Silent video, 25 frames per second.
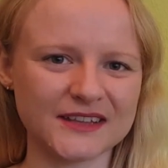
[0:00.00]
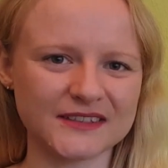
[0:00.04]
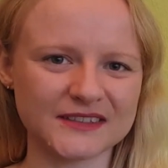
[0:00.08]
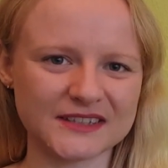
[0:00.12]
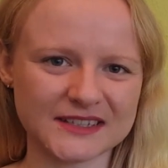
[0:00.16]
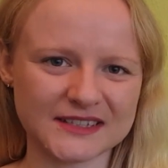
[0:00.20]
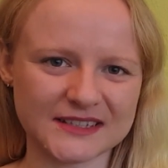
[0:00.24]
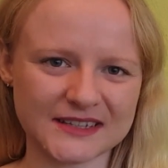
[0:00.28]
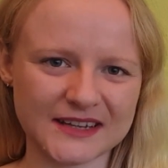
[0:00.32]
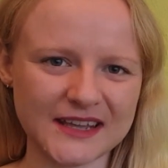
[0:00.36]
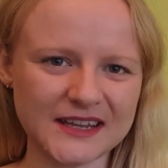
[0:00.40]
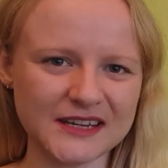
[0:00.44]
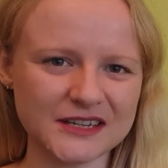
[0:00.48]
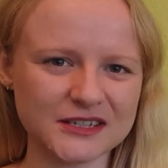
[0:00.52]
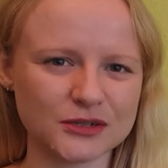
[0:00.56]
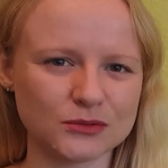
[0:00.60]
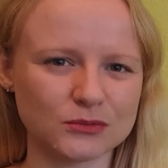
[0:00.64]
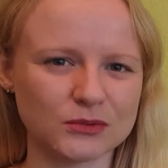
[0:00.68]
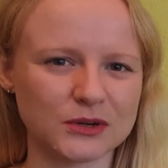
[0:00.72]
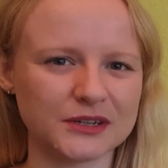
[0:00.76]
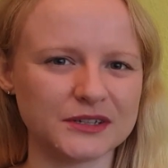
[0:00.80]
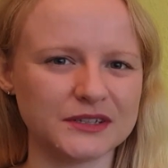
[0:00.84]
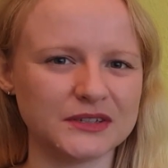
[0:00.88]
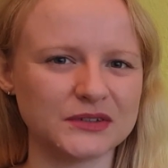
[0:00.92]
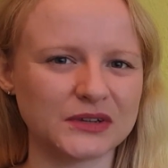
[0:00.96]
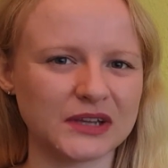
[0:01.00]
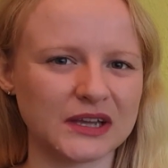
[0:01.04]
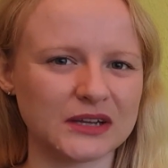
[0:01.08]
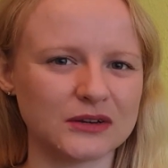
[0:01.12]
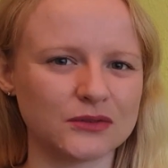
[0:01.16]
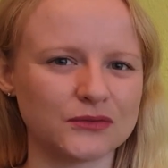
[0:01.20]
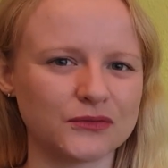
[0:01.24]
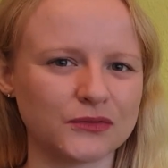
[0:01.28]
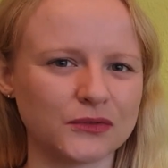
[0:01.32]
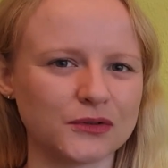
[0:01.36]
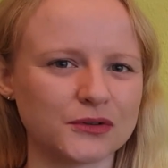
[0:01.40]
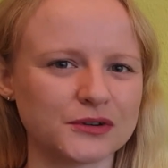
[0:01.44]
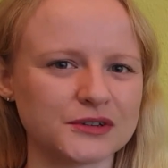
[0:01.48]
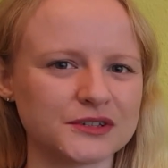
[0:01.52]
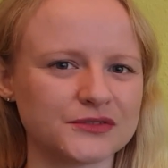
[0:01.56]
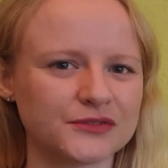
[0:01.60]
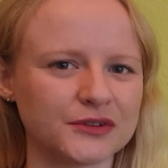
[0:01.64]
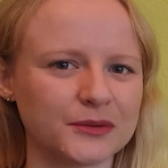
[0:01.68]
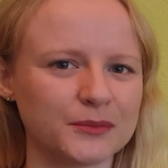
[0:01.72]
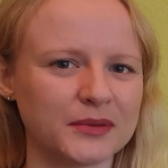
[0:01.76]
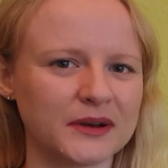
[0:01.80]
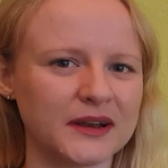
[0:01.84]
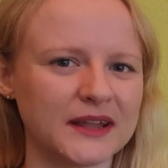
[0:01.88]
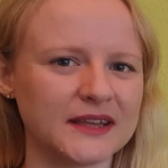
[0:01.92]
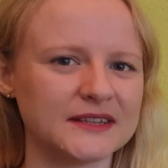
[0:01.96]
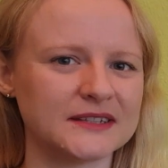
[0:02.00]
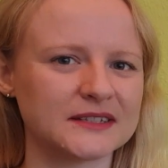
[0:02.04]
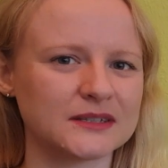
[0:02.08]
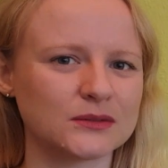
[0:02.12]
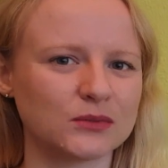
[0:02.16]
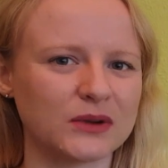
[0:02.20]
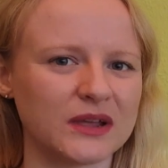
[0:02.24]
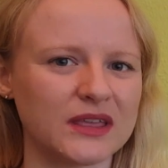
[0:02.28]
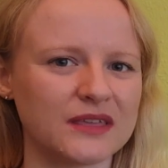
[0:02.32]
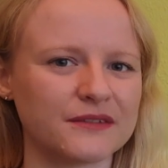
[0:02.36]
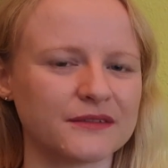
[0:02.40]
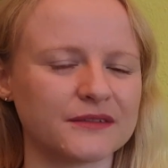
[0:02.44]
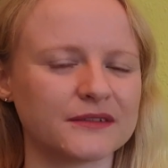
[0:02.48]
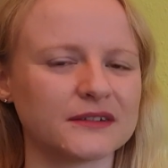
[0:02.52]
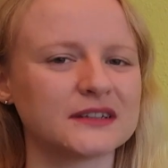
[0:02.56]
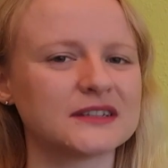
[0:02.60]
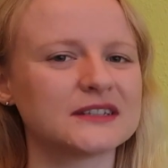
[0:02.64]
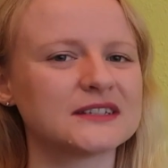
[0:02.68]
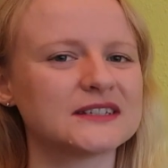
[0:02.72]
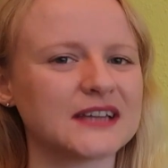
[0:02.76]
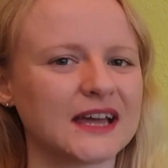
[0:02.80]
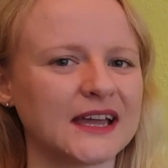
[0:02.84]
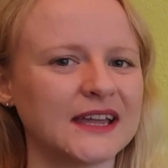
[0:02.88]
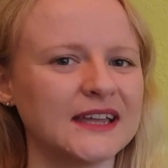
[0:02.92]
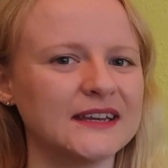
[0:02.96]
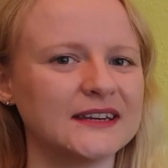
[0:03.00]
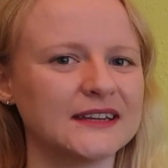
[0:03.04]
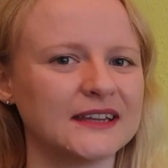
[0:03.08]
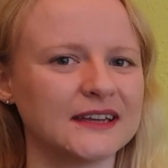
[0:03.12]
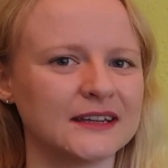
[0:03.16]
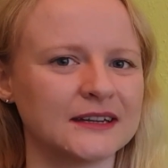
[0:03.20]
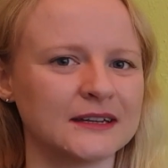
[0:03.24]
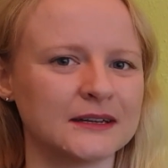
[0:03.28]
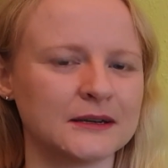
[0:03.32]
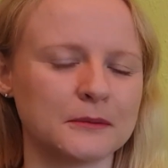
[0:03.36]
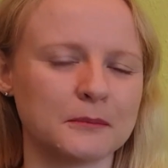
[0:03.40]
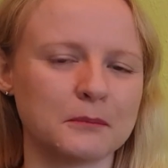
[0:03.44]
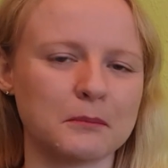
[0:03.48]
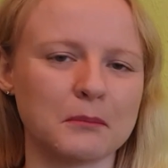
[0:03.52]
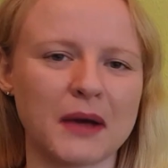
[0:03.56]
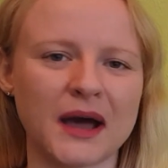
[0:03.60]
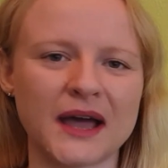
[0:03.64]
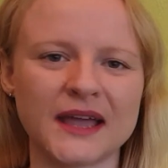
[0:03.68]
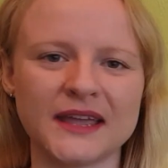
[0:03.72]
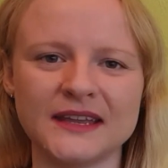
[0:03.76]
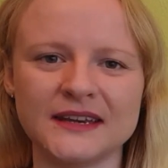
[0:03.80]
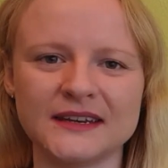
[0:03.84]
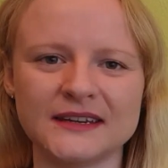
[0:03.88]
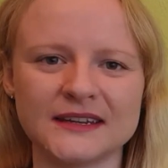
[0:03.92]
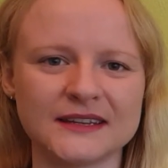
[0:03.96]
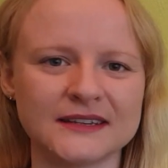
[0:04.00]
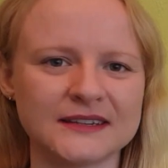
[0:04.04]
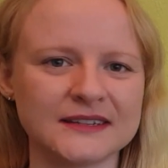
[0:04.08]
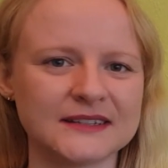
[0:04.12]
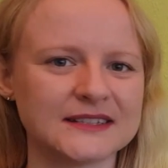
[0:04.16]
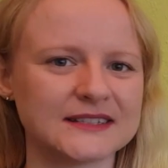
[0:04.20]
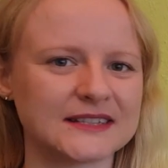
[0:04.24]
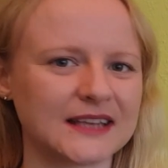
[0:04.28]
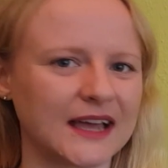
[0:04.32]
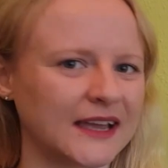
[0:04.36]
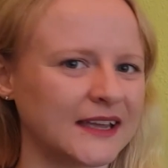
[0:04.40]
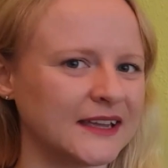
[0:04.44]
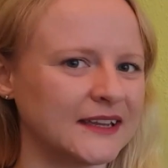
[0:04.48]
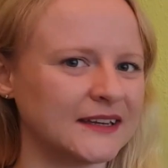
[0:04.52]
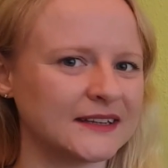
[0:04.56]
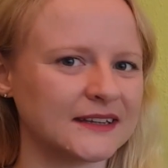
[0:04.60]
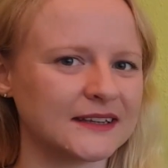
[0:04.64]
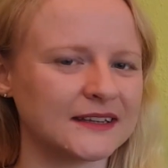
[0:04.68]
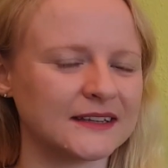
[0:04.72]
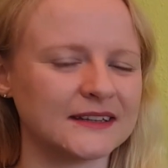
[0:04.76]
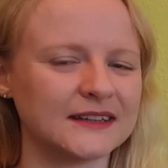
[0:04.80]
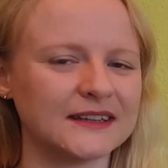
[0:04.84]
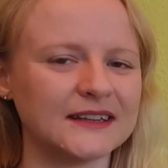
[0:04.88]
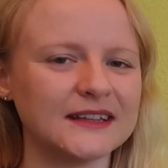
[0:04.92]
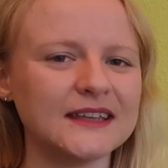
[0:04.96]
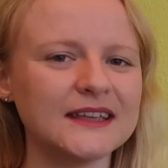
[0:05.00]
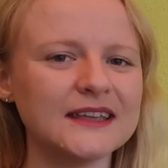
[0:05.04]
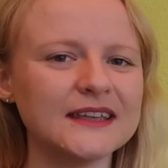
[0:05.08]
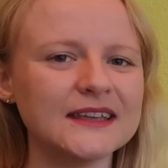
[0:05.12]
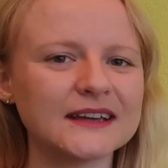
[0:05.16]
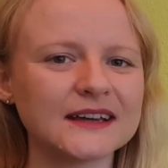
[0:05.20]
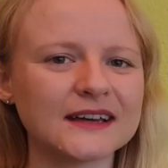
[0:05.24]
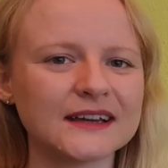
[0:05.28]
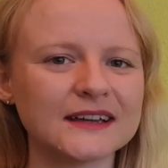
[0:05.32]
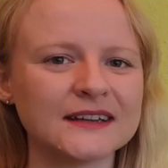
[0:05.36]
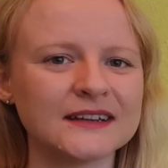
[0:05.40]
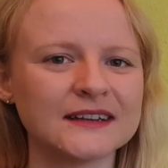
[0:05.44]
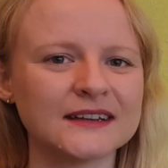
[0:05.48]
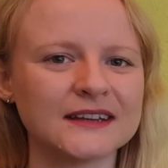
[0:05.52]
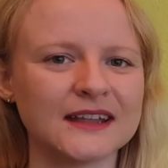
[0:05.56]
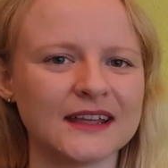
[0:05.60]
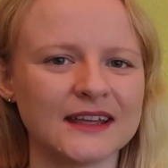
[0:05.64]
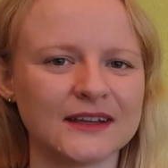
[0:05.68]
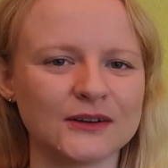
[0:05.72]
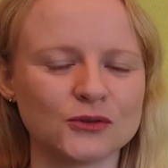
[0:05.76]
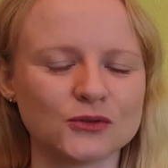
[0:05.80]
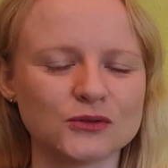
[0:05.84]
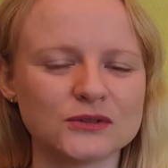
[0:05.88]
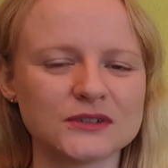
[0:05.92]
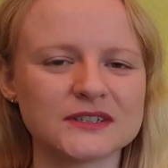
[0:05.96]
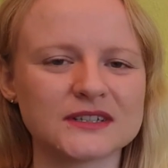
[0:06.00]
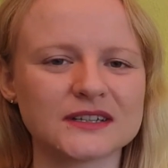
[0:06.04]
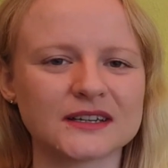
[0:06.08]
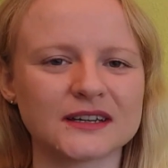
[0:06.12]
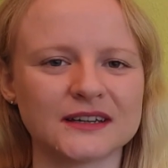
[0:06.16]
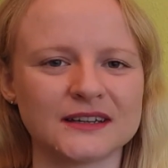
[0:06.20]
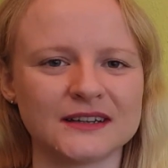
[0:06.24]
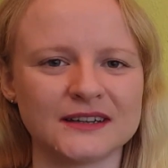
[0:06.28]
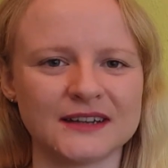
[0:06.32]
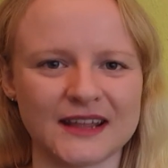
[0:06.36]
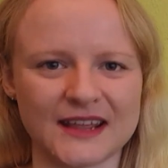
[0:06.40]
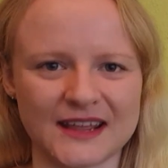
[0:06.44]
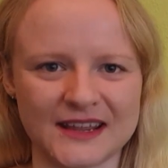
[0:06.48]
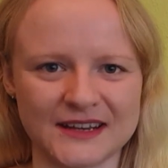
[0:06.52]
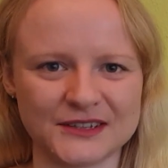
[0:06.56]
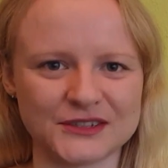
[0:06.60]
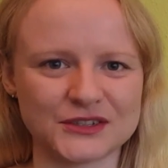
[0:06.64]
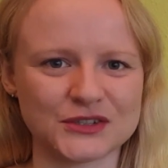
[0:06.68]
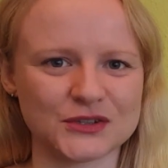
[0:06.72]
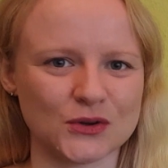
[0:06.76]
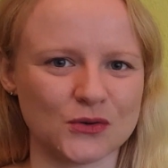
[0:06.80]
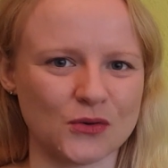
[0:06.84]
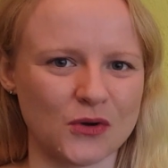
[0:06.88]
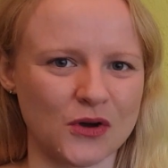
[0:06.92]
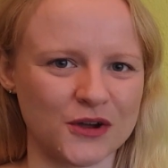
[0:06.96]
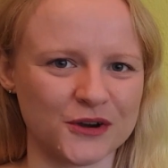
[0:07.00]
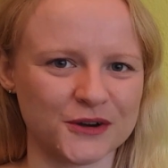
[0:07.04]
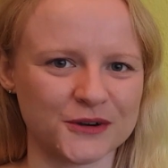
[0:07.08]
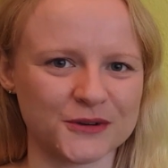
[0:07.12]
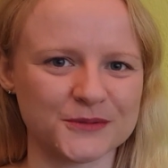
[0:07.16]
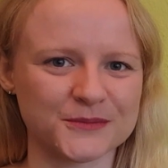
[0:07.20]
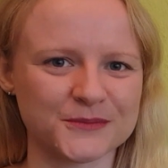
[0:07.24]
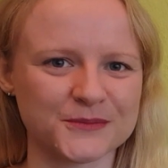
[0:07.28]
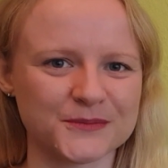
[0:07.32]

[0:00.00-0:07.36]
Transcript: This later one you can of course replace with deinen, meinen, seinen, ihren, unseren and so on.